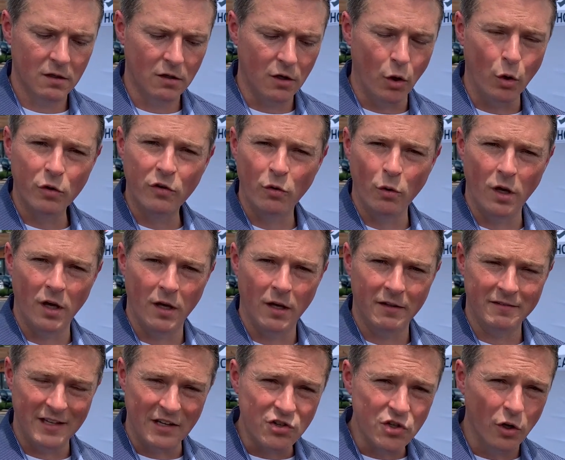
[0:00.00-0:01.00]
go to
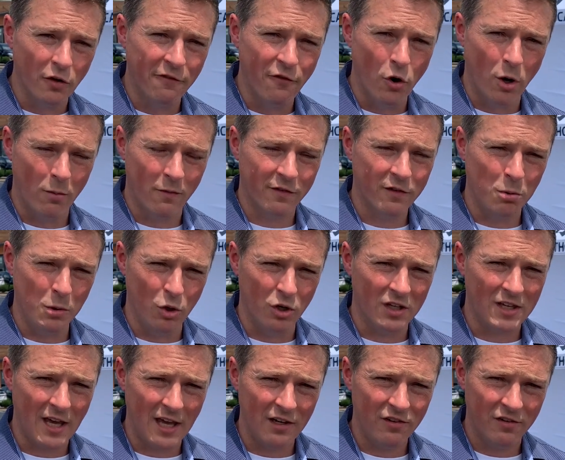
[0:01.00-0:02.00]
a digital form of
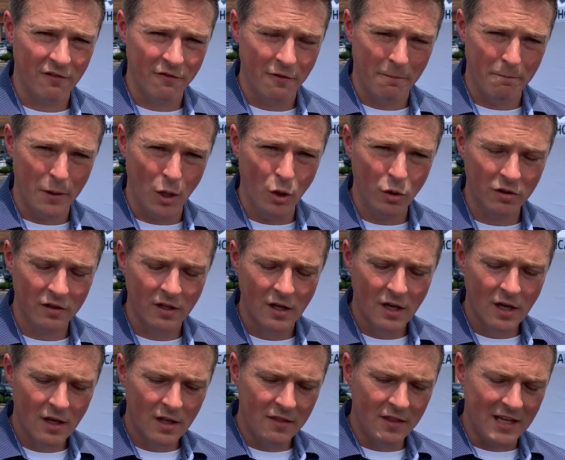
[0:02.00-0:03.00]
communication for both.
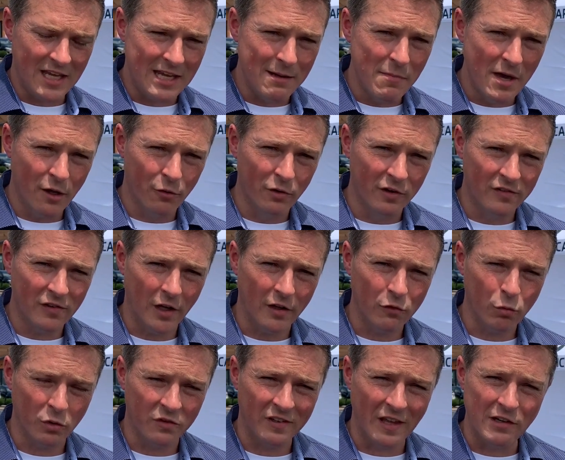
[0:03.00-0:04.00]
The emailed
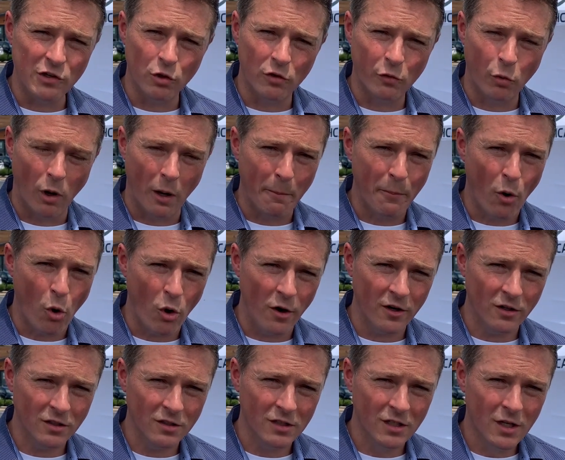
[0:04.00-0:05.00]
results will send you to our
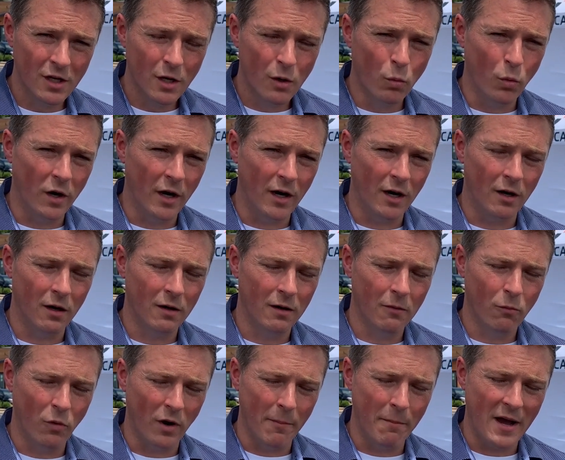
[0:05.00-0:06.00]
portal,
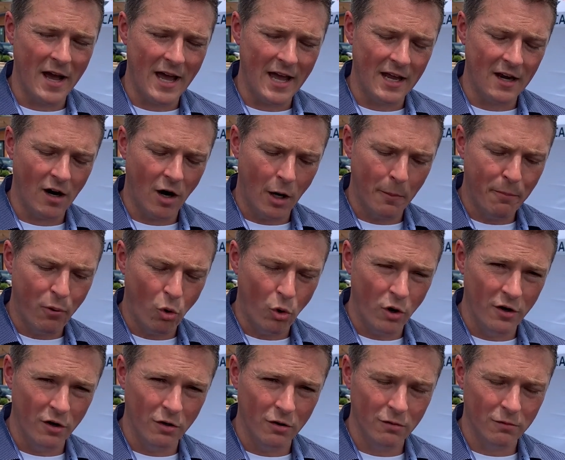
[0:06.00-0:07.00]
whereby our
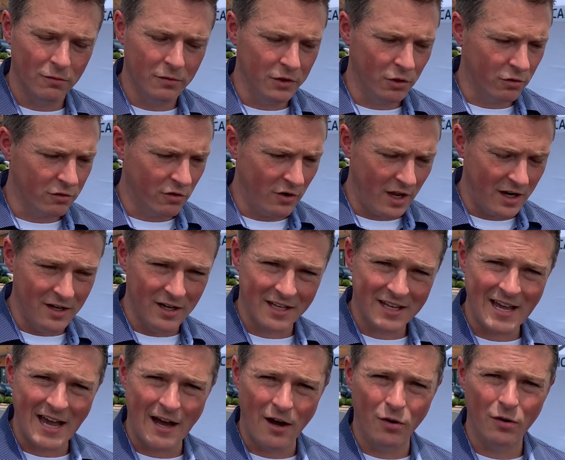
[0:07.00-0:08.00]
portal, you'll create an
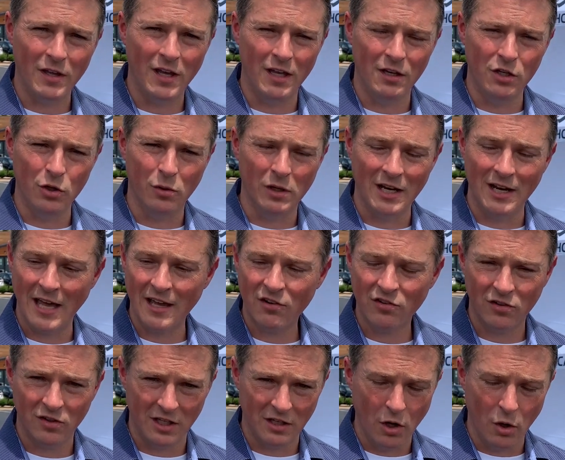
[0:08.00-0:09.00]
account and you can
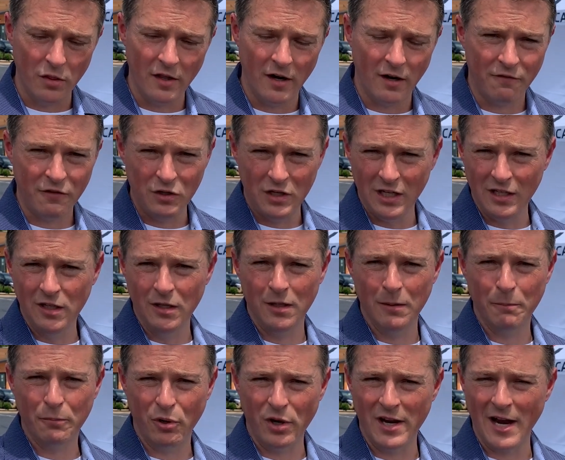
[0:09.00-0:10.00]
actually go there if you need
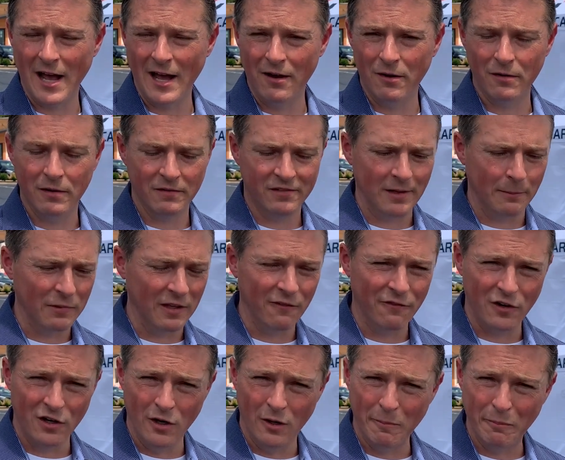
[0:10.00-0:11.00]
to print out something
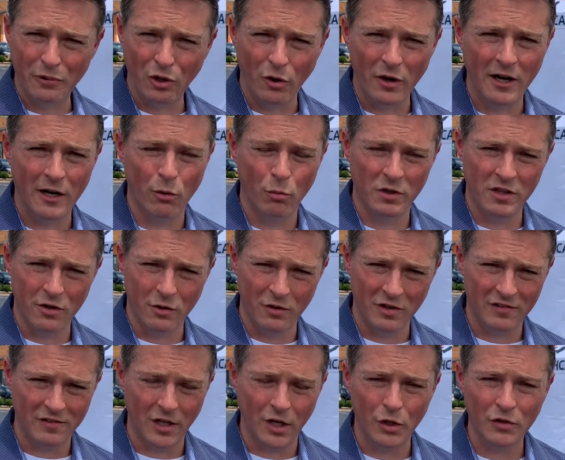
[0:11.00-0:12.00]
for your employer with your
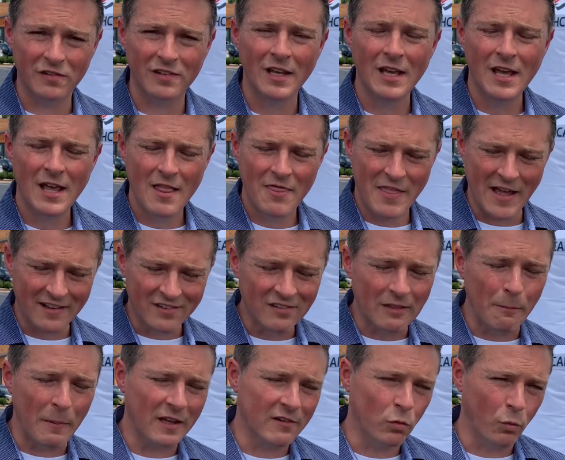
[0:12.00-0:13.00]
results. That's
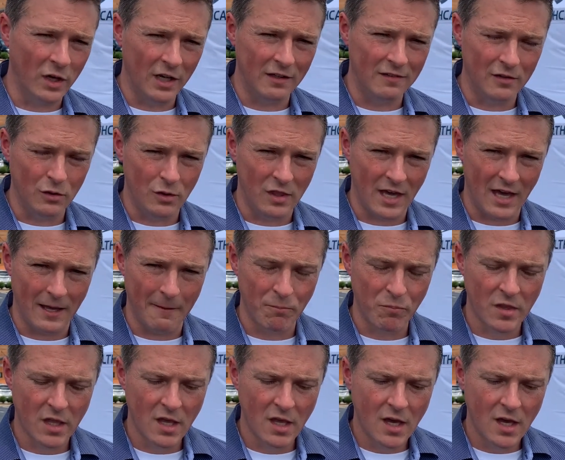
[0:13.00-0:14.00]
the best way to do that.
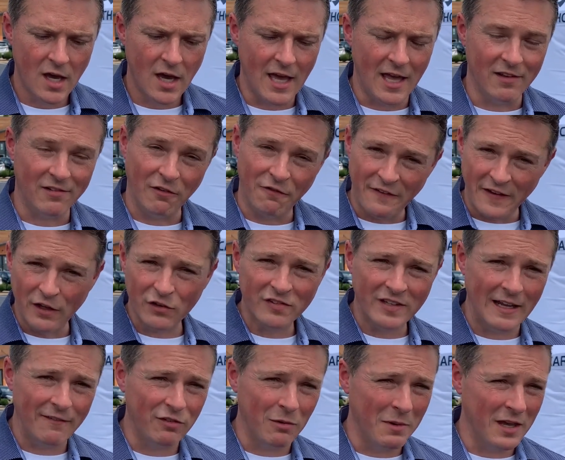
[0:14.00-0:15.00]
As a
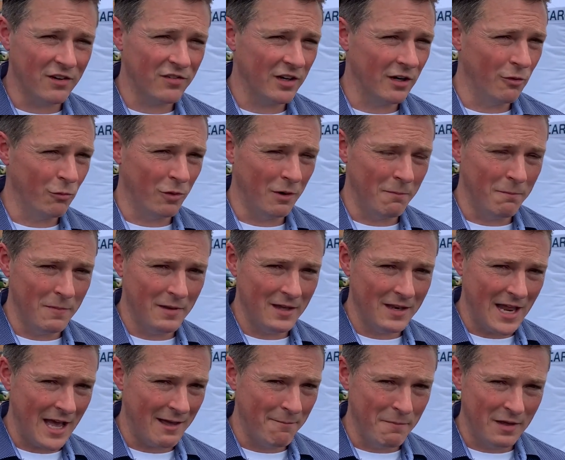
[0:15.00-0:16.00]
fail-safe to make sure we're
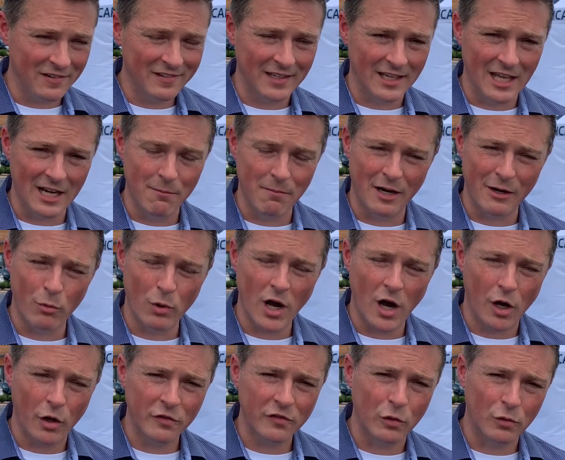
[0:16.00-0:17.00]
not missing anybody, we
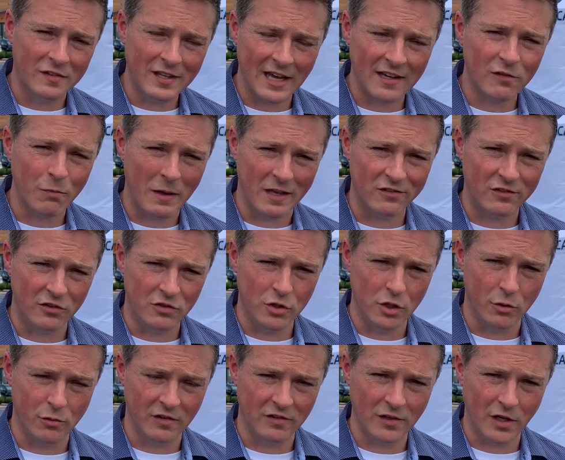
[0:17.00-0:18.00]
also text message
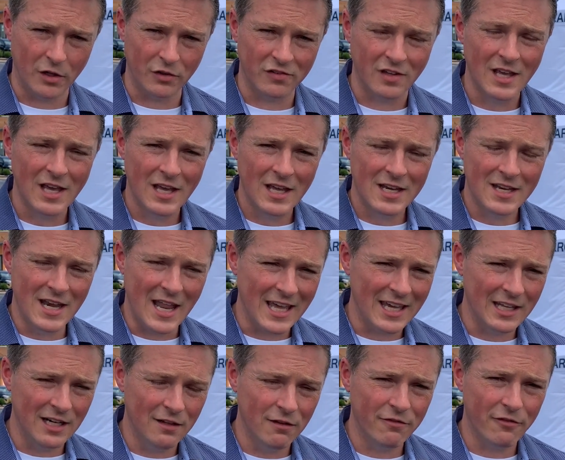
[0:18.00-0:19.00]
you your results,
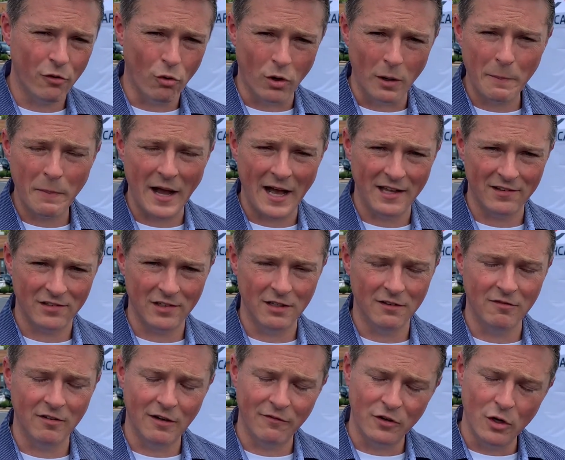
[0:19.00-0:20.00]
negative or
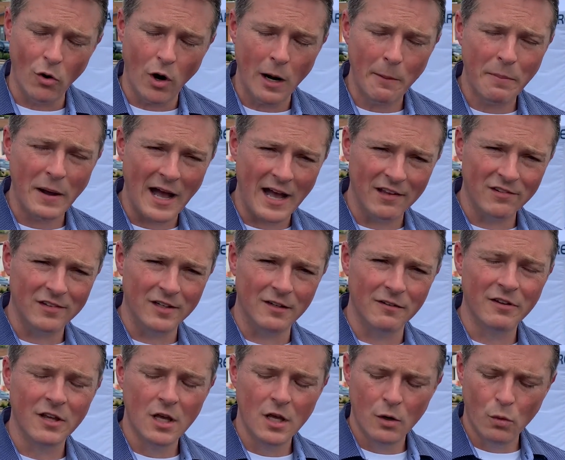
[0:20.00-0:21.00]
positive. And if you are
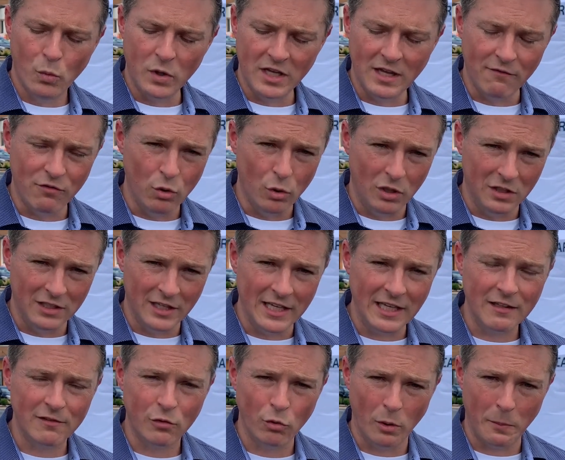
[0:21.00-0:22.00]
positive, we give you a
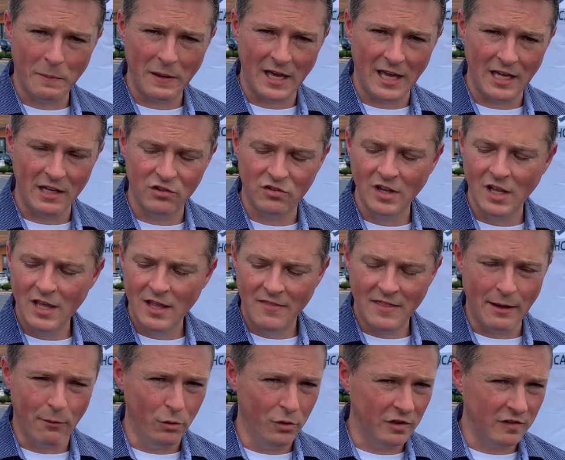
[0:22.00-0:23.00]
link to a page
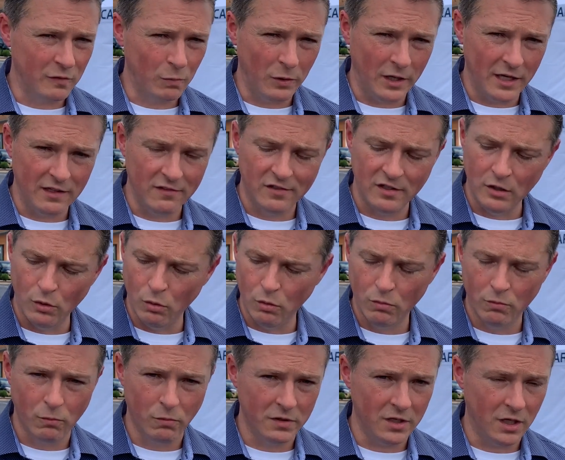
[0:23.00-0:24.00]
that will explain to you,